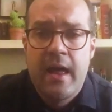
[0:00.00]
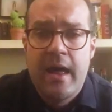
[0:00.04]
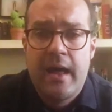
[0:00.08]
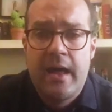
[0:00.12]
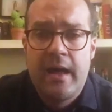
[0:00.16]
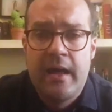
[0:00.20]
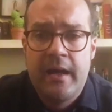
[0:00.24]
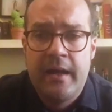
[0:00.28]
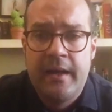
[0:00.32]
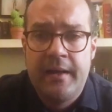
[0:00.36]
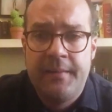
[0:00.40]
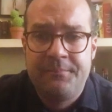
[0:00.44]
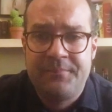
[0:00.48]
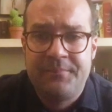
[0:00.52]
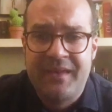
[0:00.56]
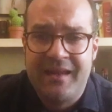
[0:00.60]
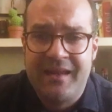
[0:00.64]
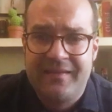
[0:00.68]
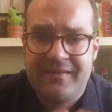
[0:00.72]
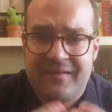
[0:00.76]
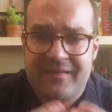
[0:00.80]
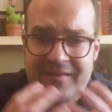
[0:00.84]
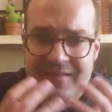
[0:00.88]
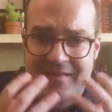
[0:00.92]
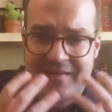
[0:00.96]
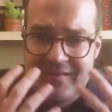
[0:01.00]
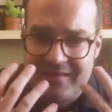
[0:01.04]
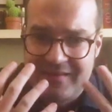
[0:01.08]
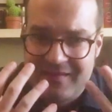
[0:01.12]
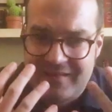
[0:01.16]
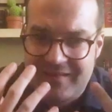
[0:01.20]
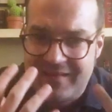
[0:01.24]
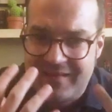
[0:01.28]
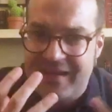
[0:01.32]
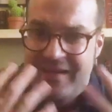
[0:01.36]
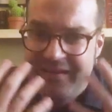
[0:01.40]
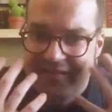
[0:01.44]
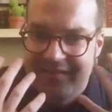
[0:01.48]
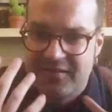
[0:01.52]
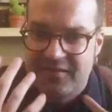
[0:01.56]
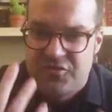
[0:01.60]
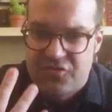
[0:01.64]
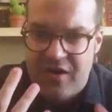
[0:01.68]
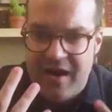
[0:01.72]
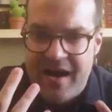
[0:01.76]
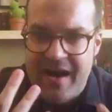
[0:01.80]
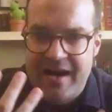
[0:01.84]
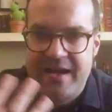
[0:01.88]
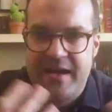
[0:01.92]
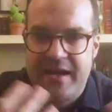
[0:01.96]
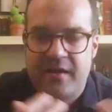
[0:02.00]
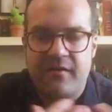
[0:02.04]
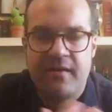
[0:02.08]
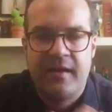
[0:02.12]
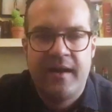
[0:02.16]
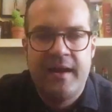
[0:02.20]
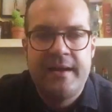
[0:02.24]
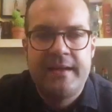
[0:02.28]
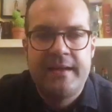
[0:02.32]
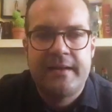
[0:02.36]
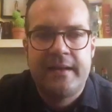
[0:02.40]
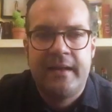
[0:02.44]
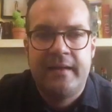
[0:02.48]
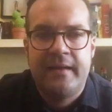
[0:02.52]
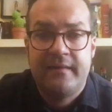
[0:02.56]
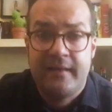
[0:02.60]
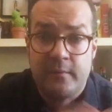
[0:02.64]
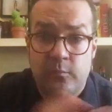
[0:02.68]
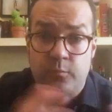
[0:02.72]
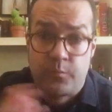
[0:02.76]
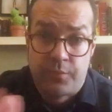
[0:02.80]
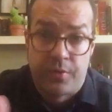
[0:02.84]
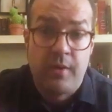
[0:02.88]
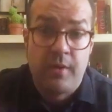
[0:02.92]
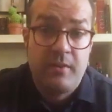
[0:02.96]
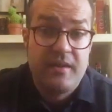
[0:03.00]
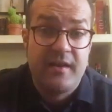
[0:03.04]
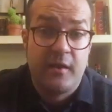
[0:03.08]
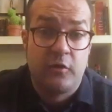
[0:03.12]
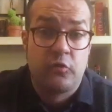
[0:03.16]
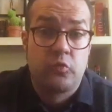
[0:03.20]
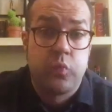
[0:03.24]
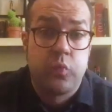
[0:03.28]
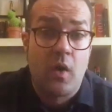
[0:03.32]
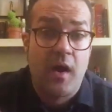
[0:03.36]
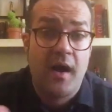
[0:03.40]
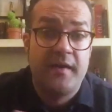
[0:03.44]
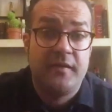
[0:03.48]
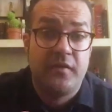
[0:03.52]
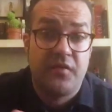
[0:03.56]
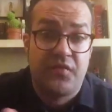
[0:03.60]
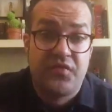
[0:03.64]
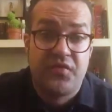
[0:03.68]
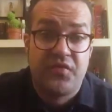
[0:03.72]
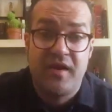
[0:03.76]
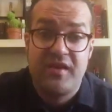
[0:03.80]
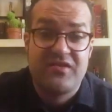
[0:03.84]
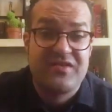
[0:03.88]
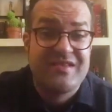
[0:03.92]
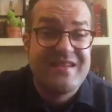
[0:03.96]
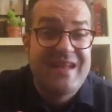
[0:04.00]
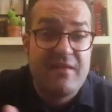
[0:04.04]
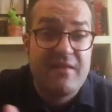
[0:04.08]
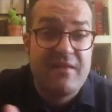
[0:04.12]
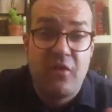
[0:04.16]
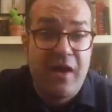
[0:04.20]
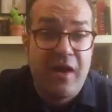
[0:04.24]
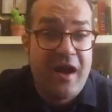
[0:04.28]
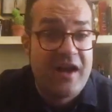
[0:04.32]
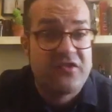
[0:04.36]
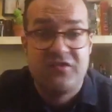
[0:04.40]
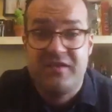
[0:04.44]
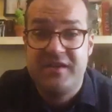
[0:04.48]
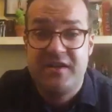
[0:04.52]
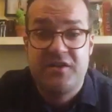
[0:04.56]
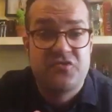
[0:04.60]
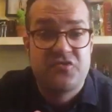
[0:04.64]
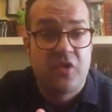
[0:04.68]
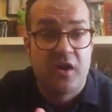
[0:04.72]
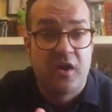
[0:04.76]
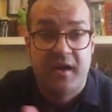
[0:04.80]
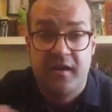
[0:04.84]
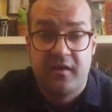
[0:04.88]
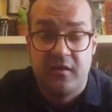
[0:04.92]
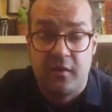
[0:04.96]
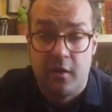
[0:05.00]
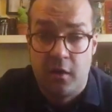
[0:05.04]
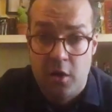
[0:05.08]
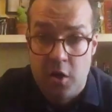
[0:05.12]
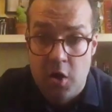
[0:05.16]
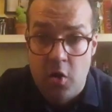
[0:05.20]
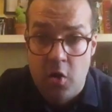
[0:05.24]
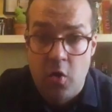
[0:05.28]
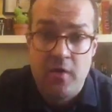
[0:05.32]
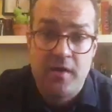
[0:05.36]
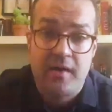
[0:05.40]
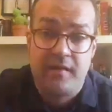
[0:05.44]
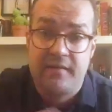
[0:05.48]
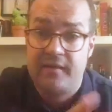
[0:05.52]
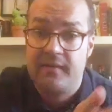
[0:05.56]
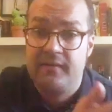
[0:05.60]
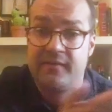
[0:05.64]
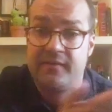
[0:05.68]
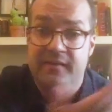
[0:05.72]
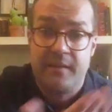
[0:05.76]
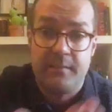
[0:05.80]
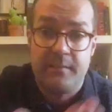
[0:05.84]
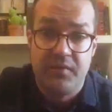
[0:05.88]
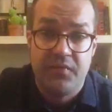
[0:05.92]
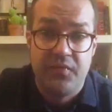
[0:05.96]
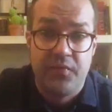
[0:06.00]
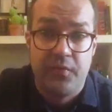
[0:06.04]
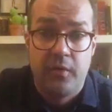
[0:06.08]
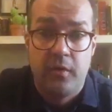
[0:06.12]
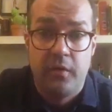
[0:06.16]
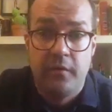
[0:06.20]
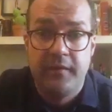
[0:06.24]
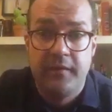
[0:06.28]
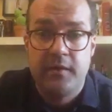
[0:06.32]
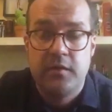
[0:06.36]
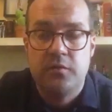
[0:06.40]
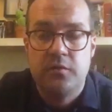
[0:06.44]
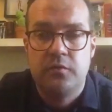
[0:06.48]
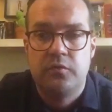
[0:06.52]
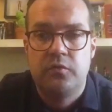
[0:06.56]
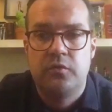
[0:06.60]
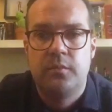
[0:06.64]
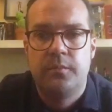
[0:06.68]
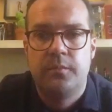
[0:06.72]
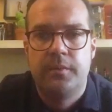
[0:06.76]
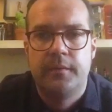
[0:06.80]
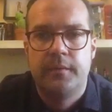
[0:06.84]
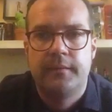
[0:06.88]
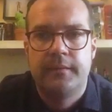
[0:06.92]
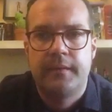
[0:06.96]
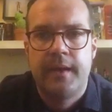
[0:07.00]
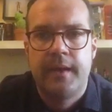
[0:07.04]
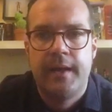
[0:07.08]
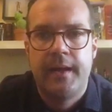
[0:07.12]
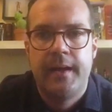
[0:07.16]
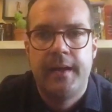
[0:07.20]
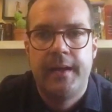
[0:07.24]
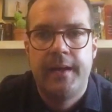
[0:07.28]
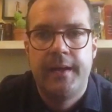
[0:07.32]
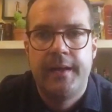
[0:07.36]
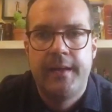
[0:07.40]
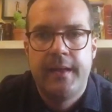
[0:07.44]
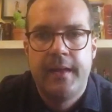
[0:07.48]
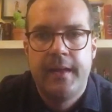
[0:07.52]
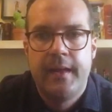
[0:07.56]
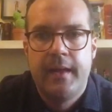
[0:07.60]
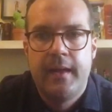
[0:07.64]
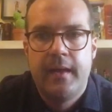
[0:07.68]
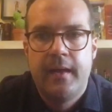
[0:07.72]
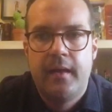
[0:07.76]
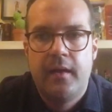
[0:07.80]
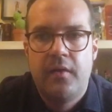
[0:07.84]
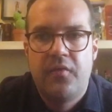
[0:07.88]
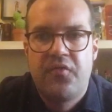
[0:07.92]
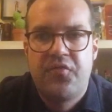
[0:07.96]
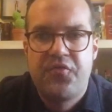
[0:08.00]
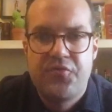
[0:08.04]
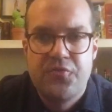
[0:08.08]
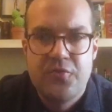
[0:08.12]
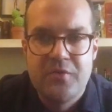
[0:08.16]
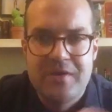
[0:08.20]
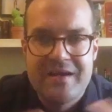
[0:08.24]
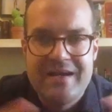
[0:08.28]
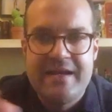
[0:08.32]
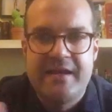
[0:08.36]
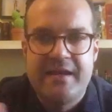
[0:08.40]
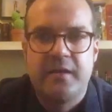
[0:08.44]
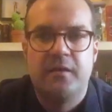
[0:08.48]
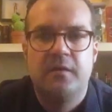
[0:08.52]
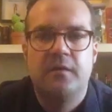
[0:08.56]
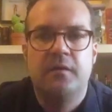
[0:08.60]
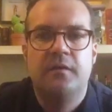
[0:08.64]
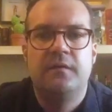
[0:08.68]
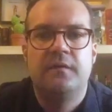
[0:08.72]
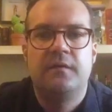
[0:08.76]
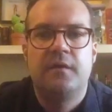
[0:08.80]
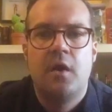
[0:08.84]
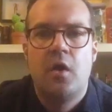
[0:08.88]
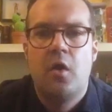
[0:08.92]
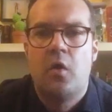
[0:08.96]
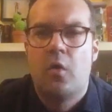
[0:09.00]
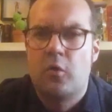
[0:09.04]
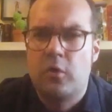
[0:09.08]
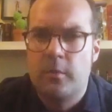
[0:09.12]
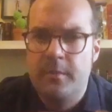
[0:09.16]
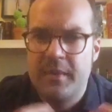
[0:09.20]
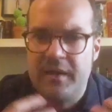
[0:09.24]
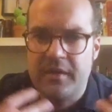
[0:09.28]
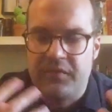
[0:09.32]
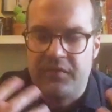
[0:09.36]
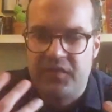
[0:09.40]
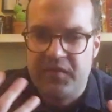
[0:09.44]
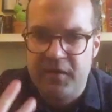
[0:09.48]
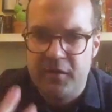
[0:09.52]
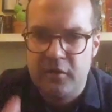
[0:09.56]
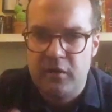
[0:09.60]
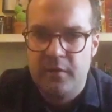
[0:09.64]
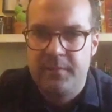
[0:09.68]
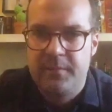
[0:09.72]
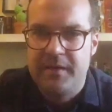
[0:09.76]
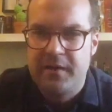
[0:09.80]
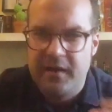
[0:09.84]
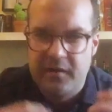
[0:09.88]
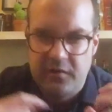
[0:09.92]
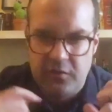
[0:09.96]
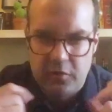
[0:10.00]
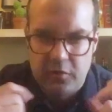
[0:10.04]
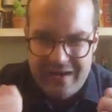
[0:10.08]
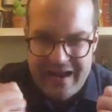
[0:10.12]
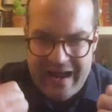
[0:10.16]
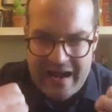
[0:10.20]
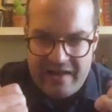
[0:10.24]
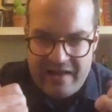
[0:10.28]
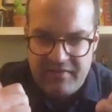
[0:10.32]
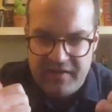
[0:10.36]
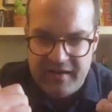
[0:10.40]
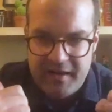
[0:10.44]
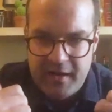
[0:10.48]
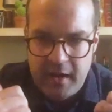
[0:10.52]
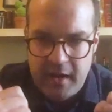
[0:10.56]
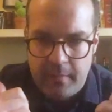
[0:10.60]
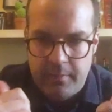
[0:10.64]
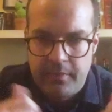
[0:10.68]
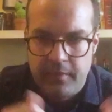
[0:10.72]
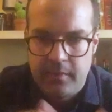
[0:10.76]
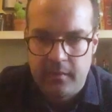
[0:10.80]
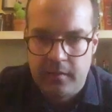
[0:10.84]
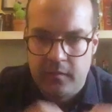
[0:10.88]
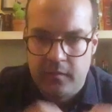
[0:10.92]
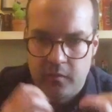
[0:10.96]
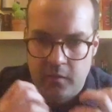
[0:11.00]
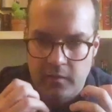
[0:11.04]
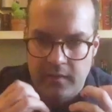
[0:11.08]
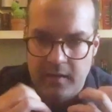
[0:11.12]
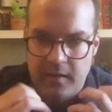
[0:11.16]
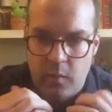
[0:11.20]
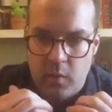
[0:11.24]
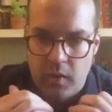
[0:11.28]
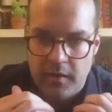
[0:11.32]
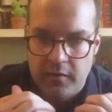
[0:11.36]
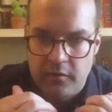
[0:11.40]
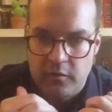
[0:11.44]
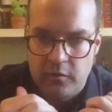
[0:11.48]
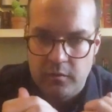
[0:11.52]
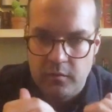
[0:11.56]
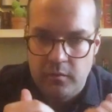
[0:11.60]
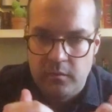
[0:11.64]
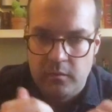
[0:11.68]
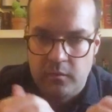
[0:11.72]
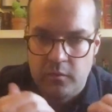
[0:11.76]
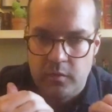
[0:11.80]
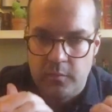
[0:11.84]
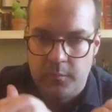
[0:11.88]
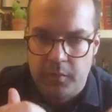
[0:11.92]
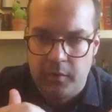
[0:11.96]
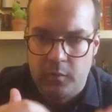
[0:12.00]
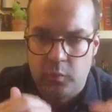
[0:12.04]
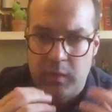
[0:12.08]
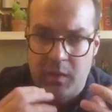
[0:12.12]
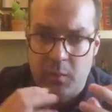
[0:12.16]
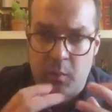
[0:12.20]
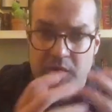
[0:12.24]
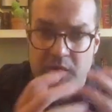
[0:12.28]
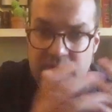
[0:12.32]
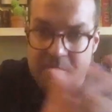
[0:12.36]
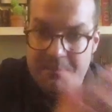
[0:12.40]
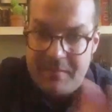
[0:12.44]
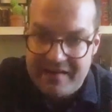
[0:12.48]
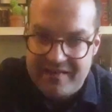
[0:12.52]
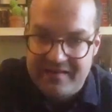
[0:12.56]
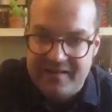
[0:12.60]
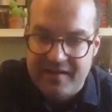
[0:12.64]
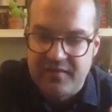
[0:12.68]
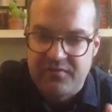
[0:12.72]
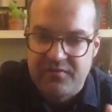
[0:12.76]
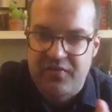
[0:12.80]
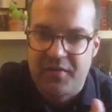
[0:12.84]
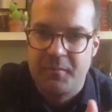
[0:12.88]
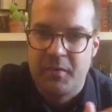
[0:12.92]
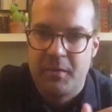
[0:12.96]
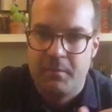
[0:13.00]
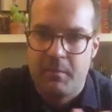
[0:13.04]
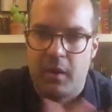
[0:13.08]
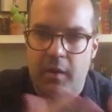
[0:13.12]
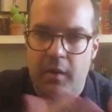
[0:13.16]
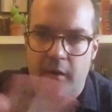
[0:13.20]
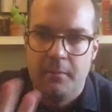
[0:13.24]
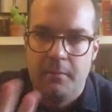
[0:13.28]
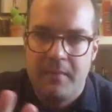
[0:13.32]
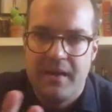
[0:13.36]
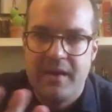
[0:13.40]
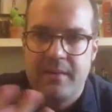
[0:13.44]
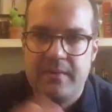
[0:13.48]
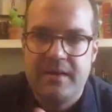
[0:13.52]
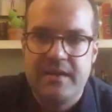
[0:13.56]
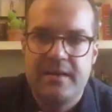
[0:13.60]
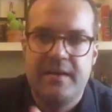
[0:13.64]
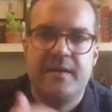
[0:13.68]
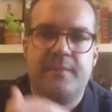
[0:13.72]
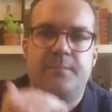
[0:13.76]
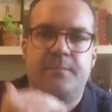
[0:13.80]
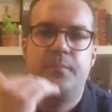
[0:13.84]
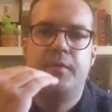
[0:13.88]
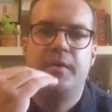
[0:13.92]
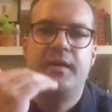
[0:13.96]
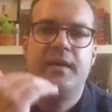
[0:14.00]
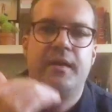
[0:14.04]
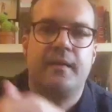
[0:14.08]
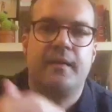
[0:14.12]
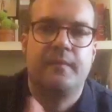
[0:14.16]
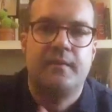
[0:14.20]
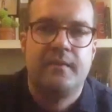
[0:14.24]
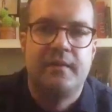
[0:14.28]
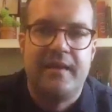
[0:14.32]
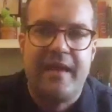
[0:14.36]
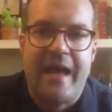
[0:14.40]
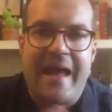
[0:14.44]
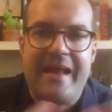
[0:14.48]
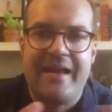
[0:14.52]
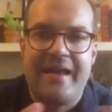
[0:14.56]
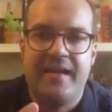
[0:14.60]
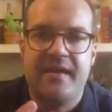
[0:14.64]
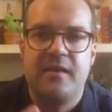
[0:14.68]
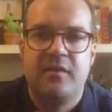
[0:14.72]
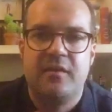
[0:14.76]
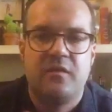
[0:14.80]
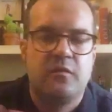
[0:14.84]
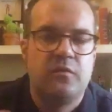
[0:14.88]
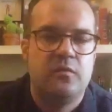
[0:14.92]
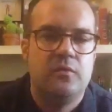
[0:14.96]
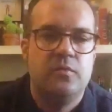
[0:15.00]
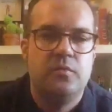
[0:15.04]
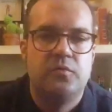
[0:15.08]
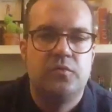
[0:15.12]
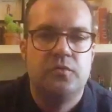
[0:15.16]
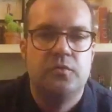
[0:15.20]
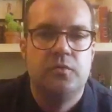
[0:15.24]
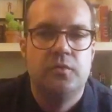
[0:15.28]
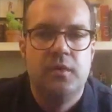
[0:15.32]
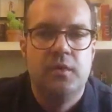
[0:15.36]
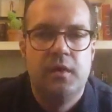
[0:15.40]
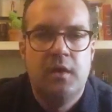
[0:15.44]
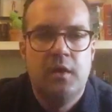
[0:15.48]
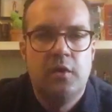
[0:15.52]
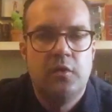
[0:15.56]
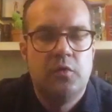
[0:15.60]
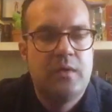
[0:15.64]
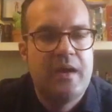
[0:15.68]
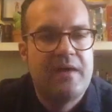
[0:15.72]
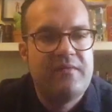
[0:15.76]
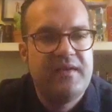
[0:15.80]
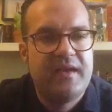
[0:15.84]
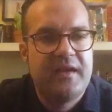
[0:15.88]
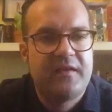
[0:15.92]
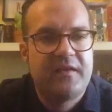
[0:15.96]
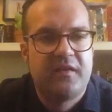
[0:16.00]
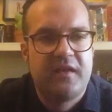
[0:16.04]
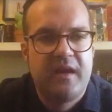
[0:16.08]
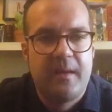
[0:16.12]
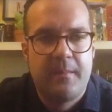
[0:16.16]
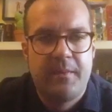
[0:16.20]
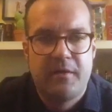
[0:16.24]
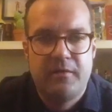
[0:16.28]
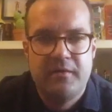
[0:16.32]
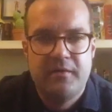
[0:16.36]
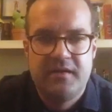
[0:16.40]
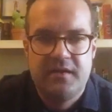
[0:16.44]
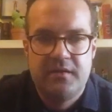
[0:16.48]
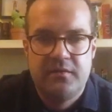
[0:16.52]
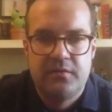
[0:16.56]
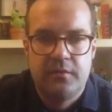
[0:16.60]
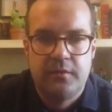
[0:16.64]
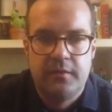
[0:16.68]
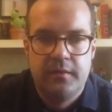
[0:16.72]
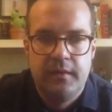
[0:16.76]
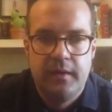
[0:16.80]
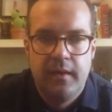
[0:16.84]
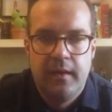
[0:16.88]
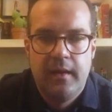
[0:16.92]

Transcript: Um, it's, it's drying, right? And probably that's why the French never actually drank it alone. As I said before, they used to put uh, uh, fruit liqueurs or a bit of syrup in it to liven it up. So they wanted to, to put what was missing from the bottle, maybe they put it, they added it to, to, to have it as an aperitivo.